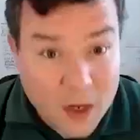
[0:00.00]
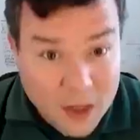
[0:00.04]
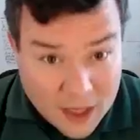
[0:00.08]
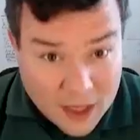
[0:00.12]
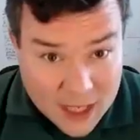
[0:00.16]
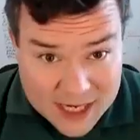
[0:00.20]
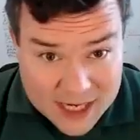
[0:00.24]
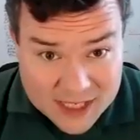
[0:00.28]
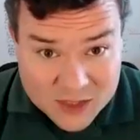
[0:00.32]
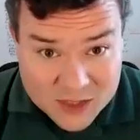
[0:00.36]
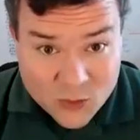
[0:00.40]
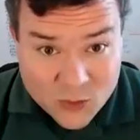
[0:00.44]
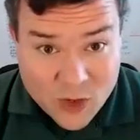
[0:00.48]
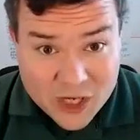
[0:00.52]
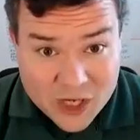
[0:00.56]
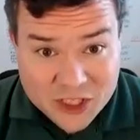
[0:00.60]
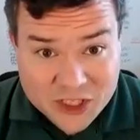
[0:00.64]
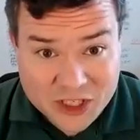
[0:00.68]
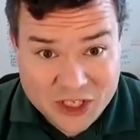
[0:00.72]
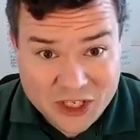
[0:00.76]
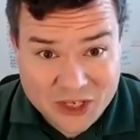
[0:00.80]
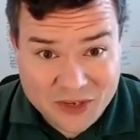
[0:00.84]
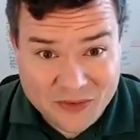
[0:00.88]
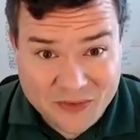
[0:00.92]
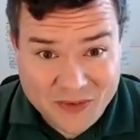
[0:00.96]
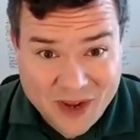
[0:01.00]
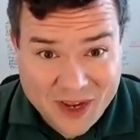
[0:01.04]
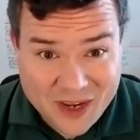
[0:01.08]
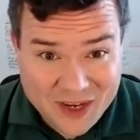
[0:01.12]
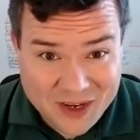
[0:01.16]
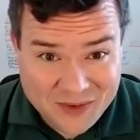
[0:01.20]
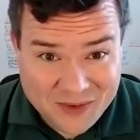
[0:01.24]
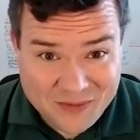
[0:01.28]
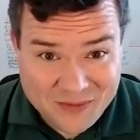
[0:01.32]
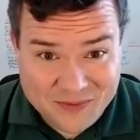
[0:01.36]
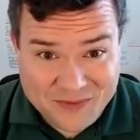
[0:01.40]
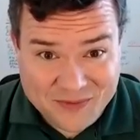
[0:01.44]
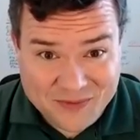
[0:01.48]
last question, if
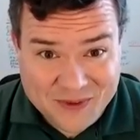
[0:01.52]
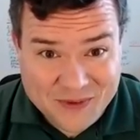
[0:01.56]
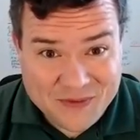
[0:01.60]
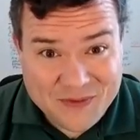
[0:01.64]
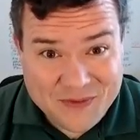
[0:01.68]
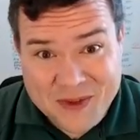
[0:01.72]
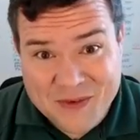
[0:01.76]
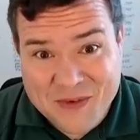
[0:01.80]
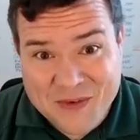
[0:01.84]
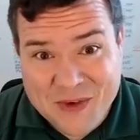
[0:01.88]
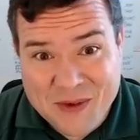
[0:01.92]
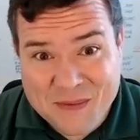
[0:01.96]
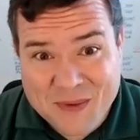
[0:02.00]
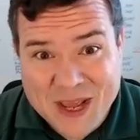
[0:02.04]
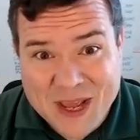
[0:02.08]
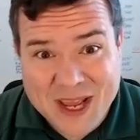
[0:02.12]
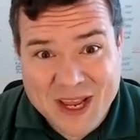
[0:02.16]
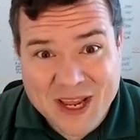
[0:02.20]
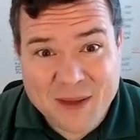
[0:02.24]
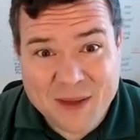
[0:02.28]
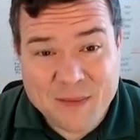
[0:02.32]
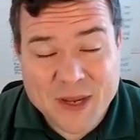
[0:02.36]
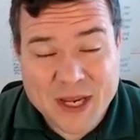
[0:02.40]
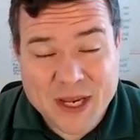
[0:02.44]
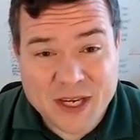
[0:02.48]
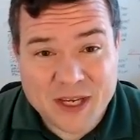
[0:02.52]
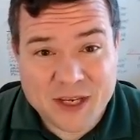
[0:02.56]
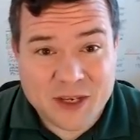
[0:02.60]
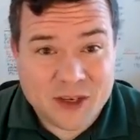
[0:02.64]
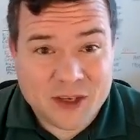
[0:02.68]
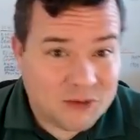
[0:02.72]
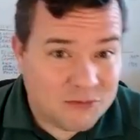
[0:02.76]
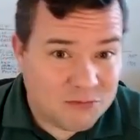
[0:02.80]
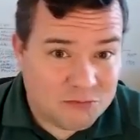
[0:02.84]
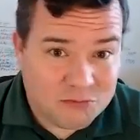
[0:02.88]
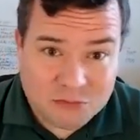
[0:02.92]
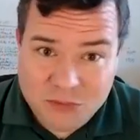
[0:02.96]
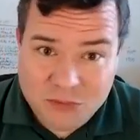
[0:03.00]
I may. I
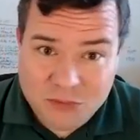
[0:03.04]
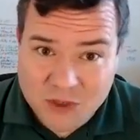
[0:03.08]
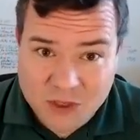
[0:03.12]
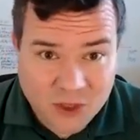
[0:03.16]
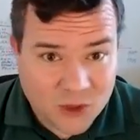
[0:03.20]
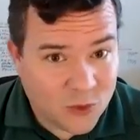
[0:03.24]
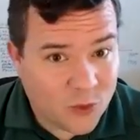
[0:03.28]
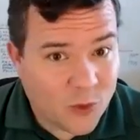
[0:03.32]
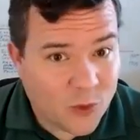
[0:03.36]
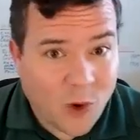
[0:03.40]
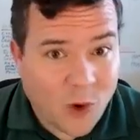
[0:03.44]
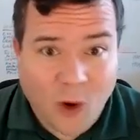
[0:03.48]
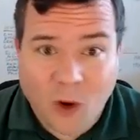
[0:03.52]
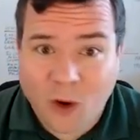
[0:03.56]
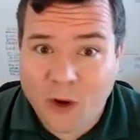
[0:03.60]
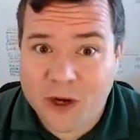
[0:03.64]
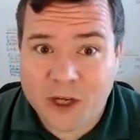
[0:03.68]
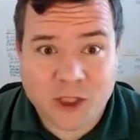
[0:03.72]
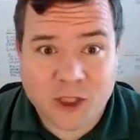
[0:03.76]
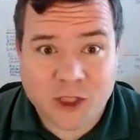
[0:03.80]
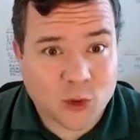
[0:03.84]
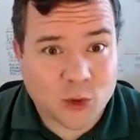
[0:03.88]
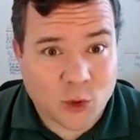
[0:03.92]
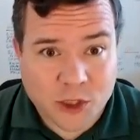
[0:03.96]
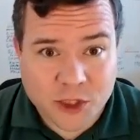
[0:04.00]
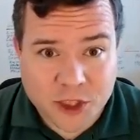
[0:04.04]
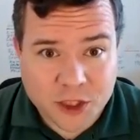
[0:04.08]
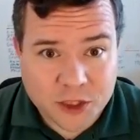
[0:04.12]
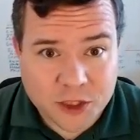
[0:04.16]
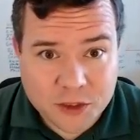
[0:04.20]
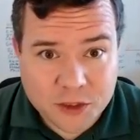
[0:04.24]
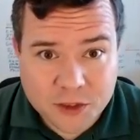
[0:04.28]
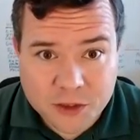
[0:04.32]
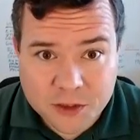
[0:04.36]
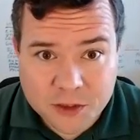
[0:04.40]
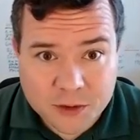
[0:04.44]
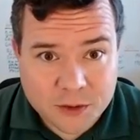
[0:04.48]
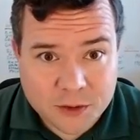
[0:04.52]
mean, you are in
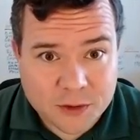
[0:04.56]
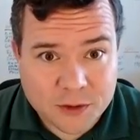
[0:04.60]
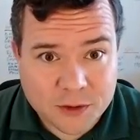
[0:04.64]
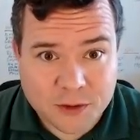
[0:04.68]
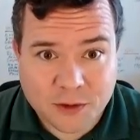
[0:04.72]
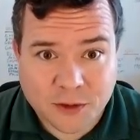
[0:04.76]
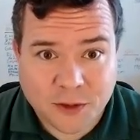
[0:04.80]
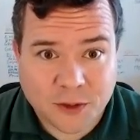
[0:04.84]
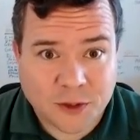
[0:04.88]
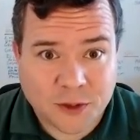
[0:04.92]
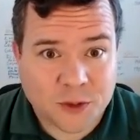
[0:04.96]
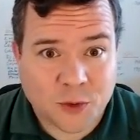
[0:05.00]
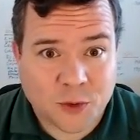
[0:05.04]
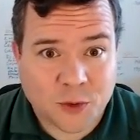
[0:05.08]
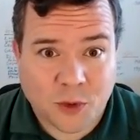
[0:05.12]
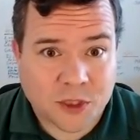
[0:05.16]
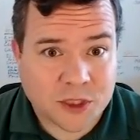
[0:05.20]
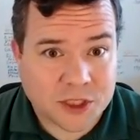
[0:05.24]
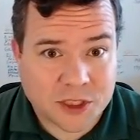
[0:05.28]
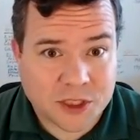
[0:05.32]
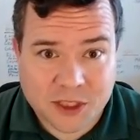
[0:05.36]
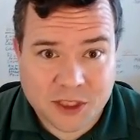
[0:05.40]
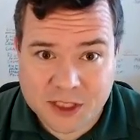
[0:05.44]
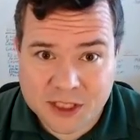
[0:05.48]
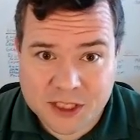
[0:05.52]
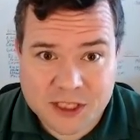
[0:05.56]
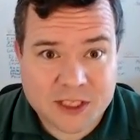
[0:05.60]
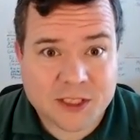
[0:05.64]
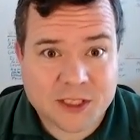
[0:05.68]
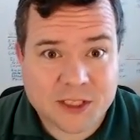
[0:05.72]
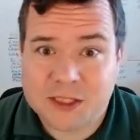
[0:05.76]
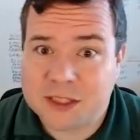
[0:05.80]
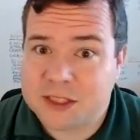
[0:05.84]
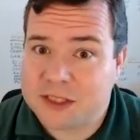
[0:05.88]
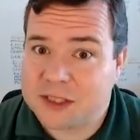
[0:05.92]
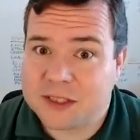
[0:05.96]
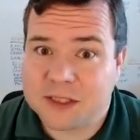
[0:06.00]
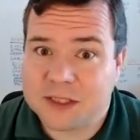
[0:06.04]
Georgia. Georgia
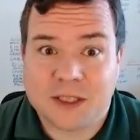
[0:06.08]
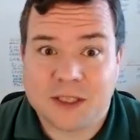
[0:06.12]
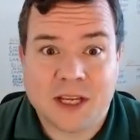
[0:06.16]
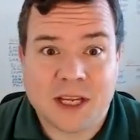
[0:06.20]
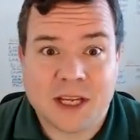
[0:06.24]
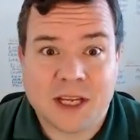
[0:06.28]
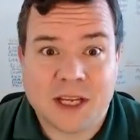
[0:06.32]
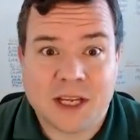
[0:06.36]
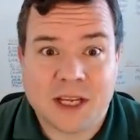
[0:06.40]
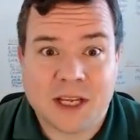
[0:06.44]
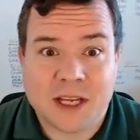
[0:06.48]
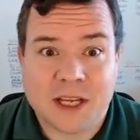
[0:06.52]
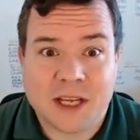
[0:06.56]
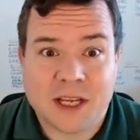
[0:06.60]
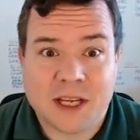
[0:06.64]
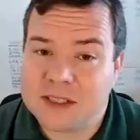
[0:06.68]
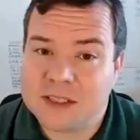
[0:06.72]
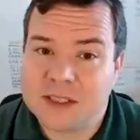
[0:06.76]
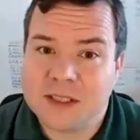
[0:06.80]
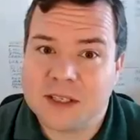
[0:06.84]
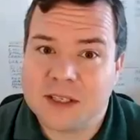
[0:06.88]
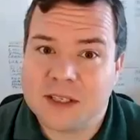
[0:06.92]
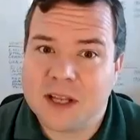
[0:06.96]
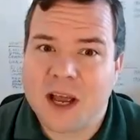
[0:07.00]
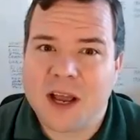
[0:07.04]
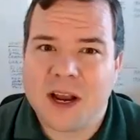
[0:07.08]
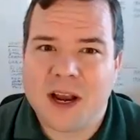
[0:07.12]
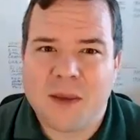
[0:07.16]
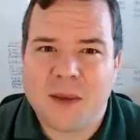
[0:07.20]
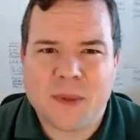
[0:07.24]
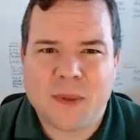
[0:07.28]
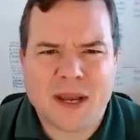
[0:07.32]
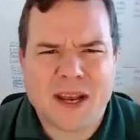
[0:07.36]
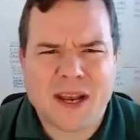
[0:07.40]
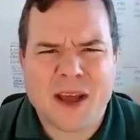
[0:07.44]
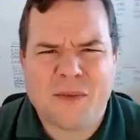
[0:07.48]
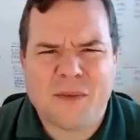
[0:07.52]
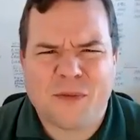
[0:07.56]
is
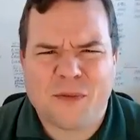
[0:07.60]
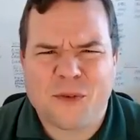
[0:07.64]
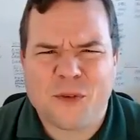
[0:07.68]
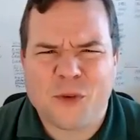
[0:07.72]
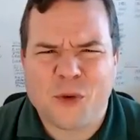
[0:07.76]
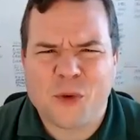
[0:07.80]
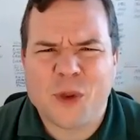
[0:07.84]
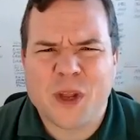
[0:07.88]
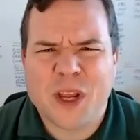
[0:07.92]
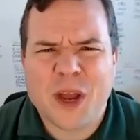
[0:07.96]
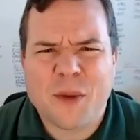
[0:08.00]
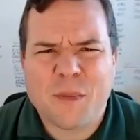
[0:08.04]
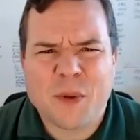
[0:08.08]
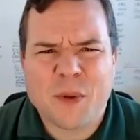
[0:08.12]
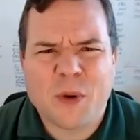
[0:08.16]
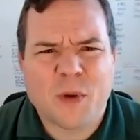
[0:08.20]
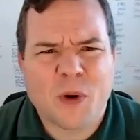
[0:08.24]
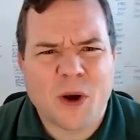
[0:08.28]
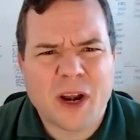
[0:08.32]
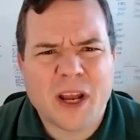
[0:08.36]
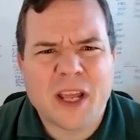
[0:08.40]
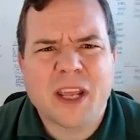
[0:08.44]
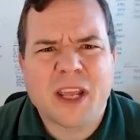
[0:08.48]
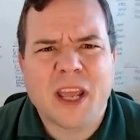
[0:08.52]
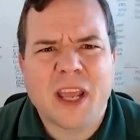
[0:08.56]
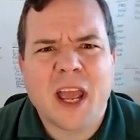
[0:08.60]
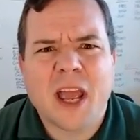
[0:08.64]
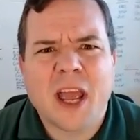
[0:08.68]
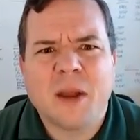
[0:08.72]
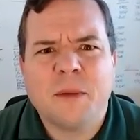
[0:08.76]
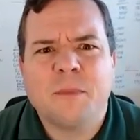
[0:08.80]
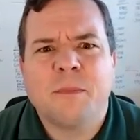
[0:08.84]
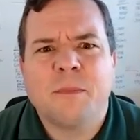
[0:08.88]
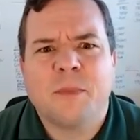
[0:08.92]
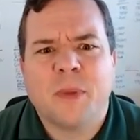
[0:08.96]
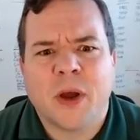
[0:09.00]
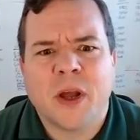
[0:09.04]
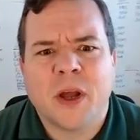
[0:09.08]
not fully up and running
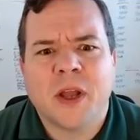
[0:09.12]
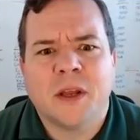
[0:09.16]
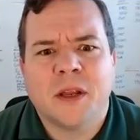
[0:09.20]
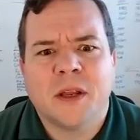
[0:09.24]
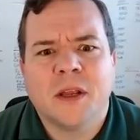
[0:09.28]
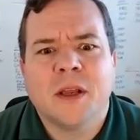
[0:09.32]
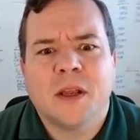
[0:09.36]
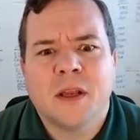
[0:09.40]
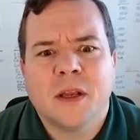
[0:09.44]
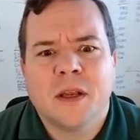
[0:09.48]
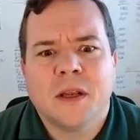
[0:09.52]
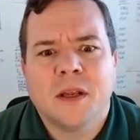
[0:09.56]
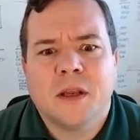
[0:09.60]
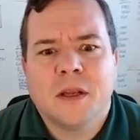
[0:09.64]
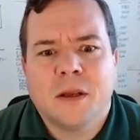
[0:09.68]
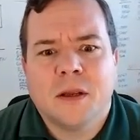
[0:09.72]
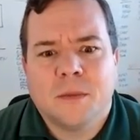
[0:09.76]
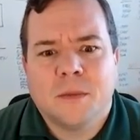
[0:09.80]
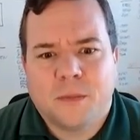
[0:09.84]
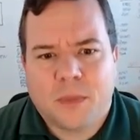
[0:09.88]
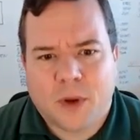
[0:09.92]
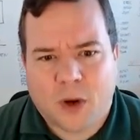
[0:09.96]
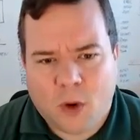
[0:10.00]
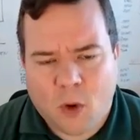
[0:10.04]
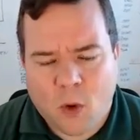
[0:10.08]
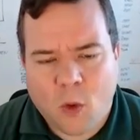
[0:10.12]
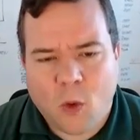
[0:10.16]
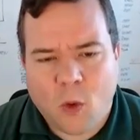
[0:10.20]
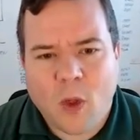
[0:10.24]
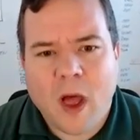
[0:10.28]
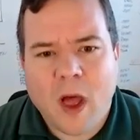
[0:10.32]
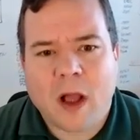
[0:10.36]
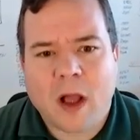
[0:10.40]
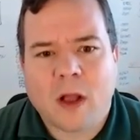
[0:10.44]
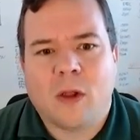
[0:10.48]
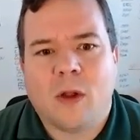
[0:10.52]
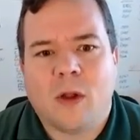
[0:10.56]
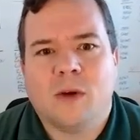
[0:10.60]
yet, but a whole
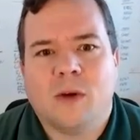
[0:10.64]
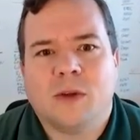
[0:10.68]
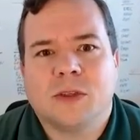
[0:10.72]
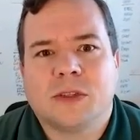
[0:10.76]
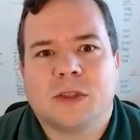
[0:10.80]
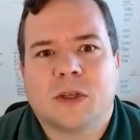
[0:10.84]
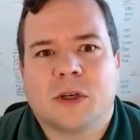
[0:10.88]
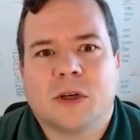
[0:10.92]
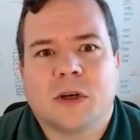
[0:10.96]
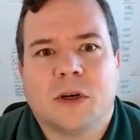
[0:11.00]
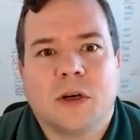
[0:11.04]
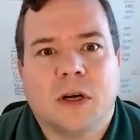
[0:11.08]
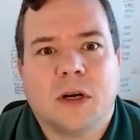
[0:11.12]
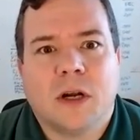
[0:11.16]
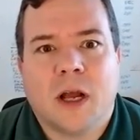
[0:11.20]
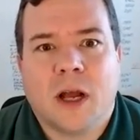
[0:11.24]
lot closer.